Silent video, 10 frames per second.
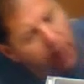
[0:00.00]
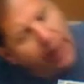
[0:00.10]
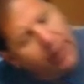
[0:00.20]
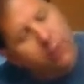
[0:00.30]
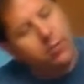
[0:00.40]

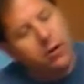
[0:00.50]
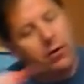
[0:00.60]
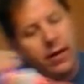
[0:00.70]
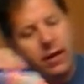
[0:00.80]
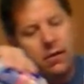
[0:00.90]
I just
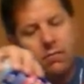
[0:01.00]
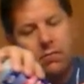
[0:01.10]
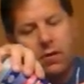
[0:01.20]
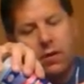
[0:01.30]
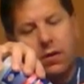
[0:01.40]
blow it in,
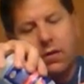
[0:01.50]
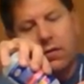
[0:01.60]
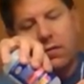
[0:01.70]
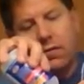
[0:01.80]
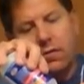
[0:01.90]

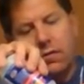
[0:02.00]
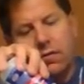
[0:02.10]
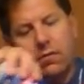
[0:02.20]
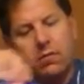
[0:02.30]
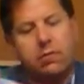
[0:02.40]

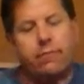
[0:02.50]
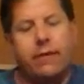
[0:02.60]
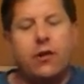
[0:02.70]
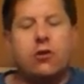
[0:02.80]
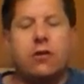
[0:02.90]

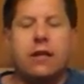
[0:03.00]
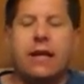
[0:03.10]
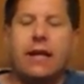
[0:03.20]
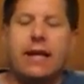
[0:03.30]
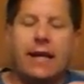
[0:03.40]
make sure
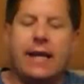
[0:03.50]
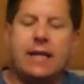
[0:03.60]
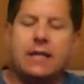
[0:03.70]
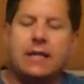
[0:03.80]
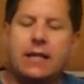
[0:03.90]
it
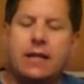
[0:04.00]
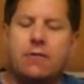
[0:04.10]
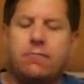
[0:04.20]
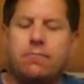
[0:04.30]
gets in there,